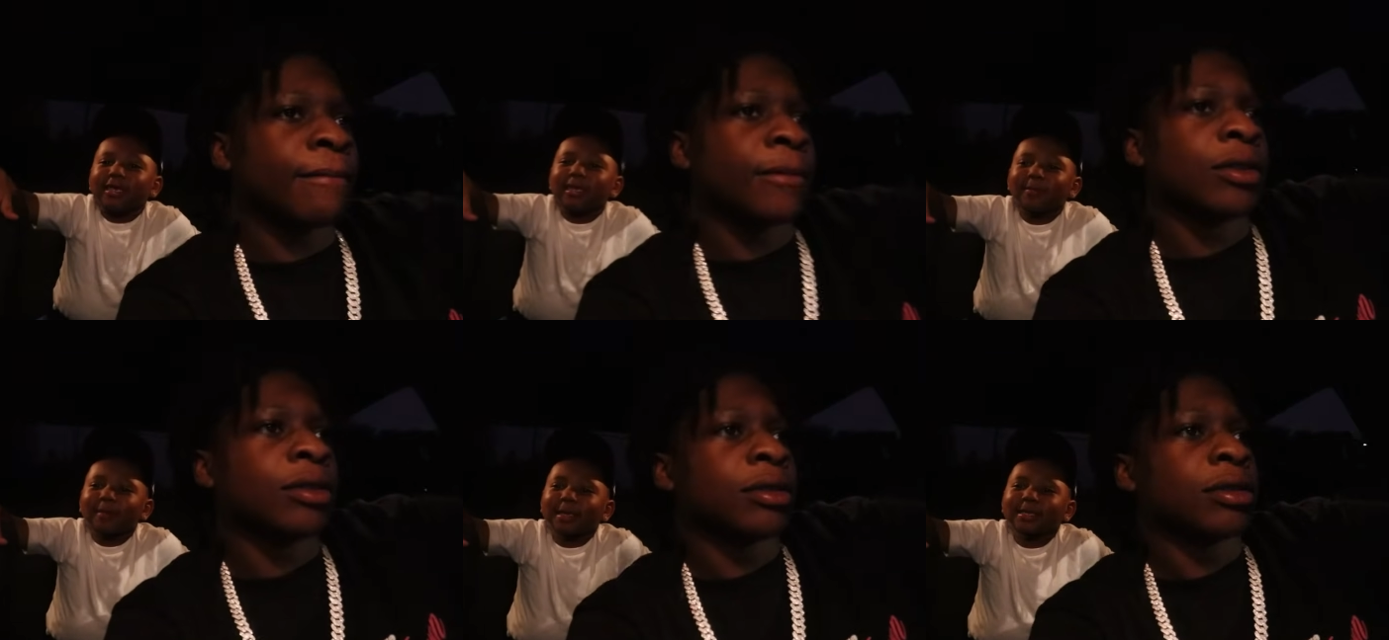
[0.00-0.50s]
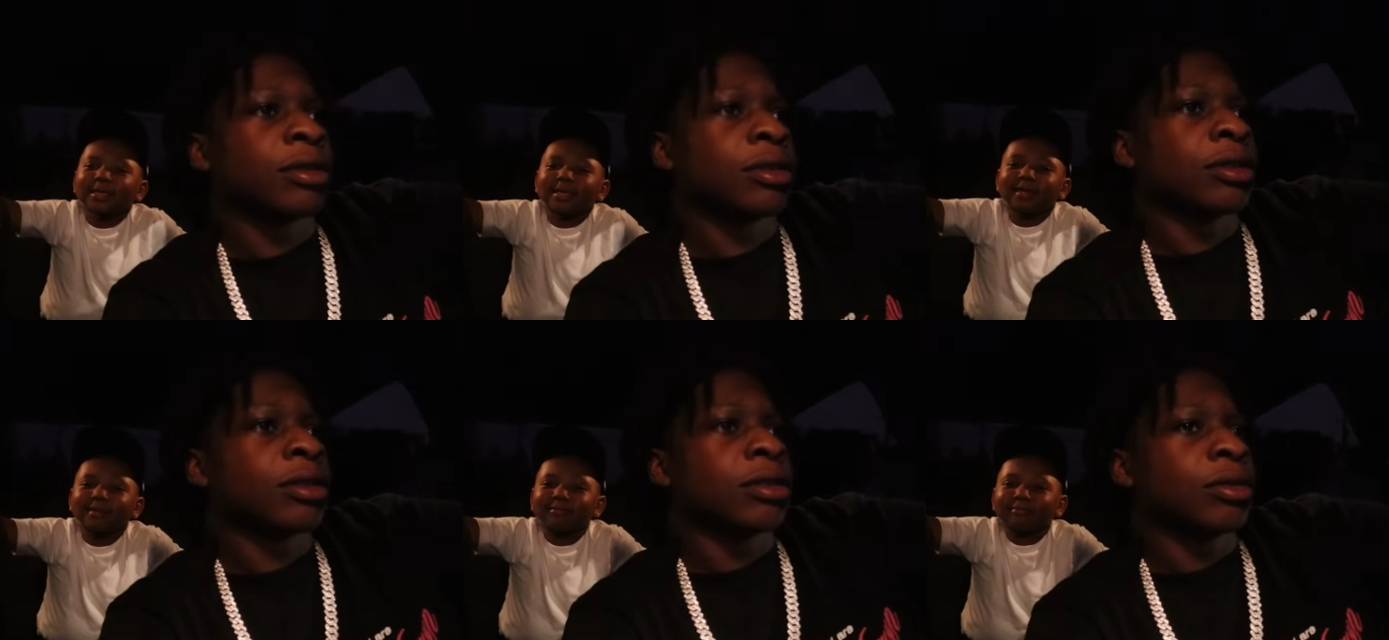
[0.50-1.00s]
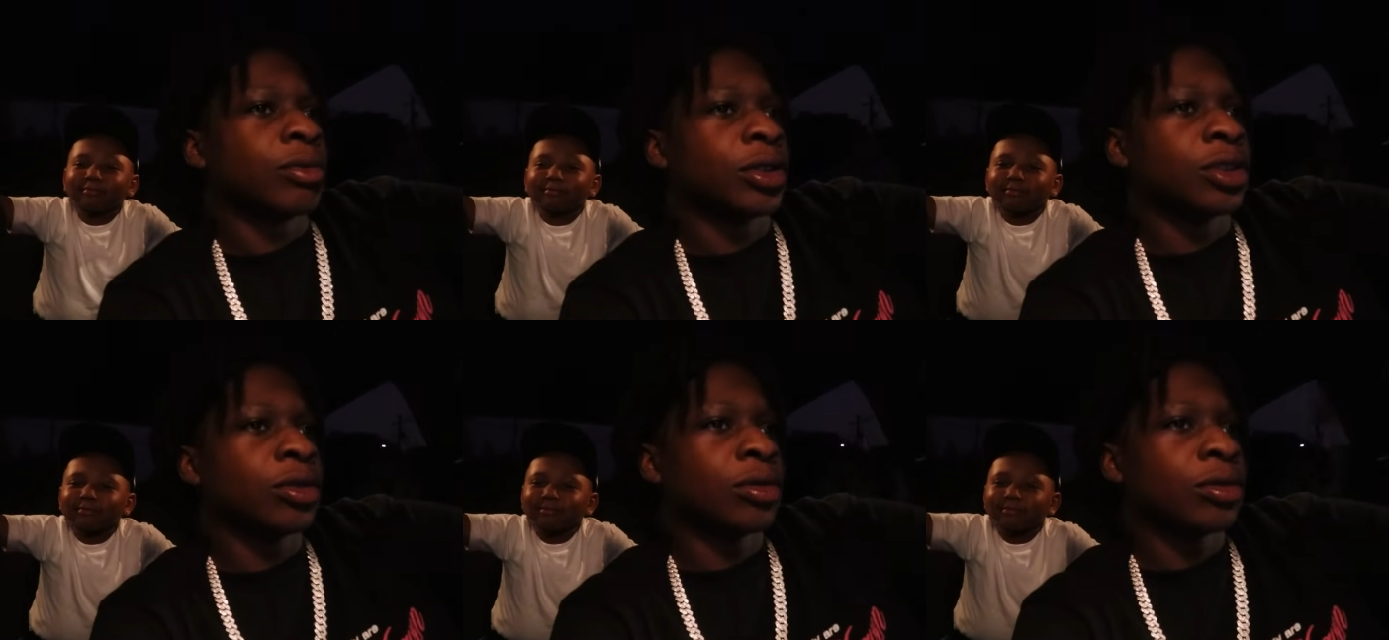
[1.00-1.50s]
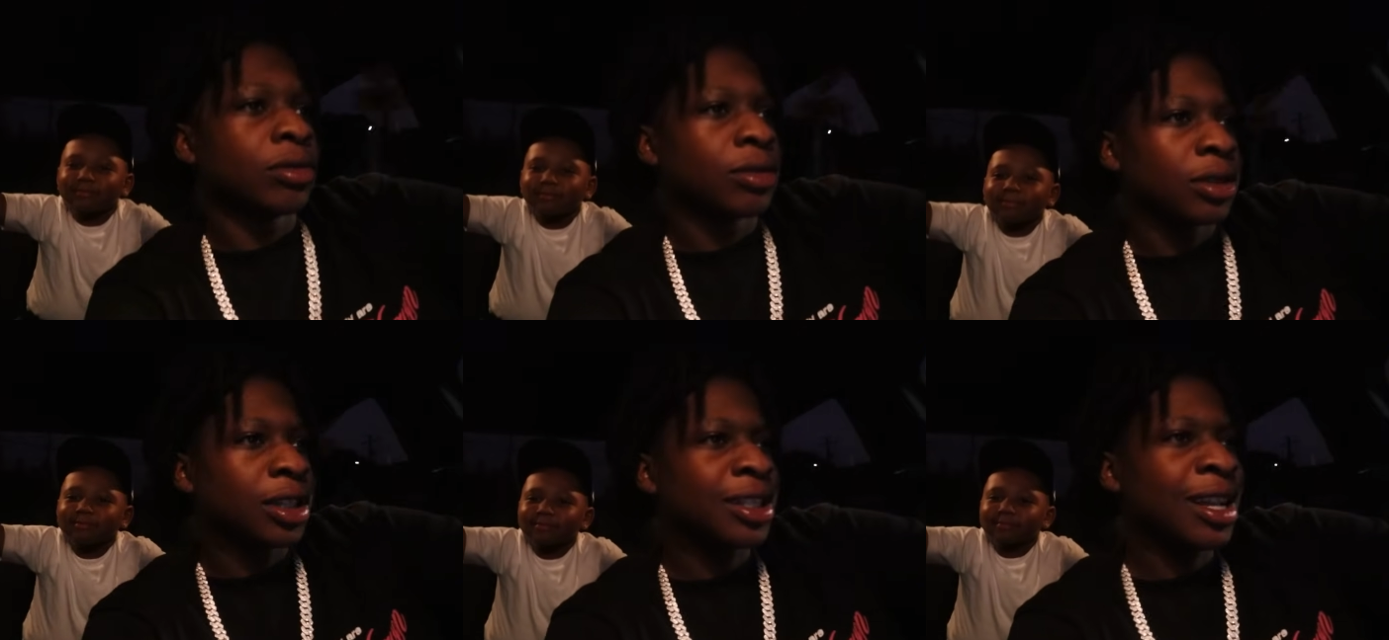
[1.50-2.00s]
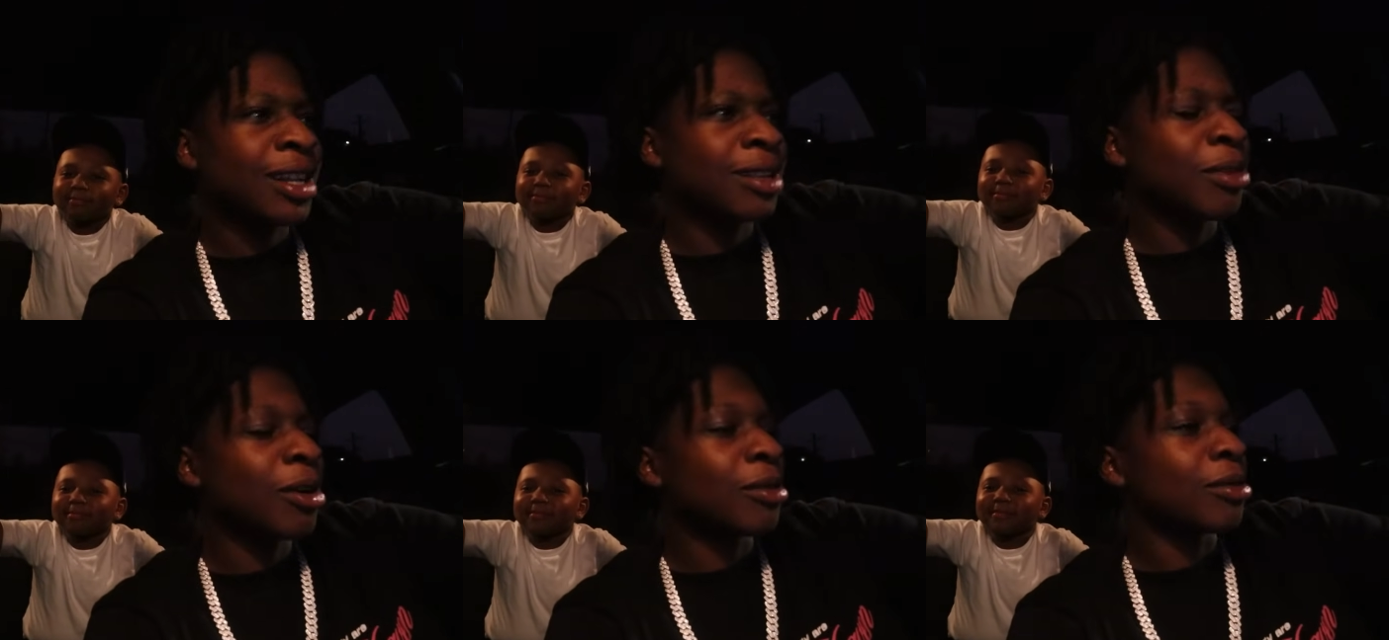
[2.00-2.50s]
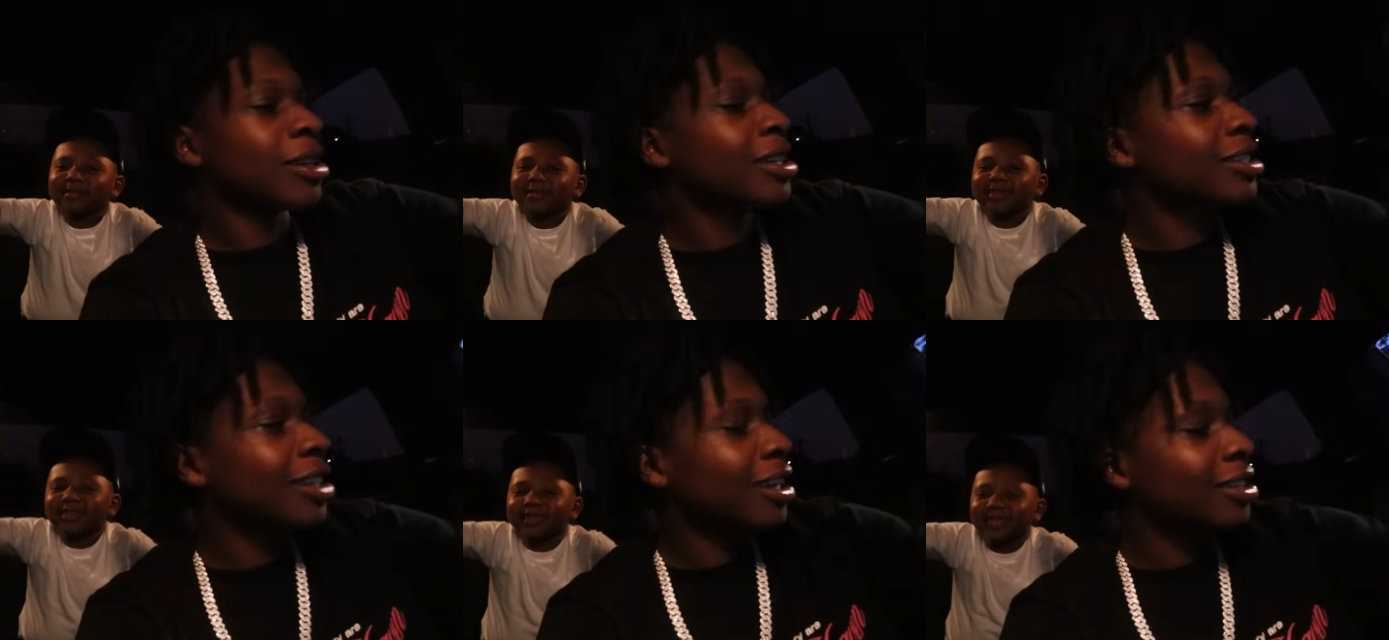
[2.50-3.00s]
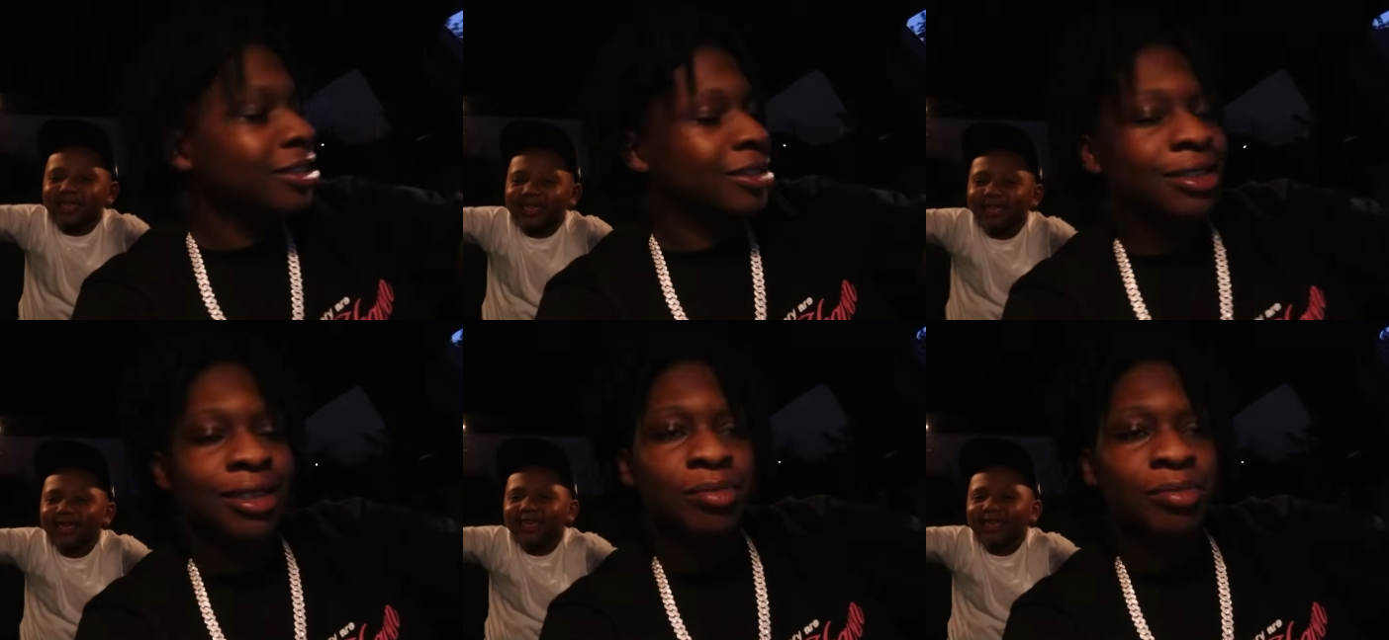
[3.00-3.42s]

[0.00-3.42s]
Speaker 1: he's my son. What you He's not, bro. He's not just,